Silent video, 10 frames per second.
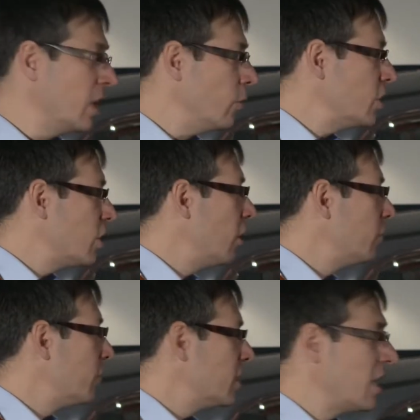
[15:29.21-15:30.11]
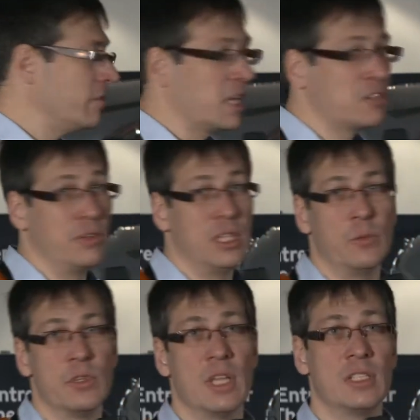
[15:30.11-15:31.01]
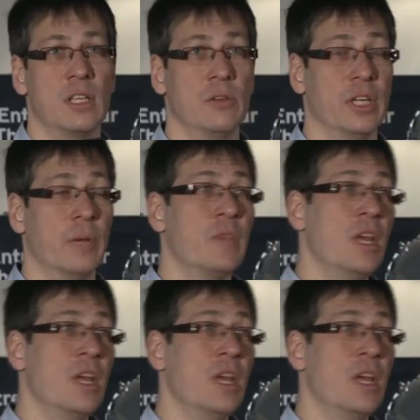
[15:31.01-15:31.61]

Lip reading: which countries have tax treaty with Estonia.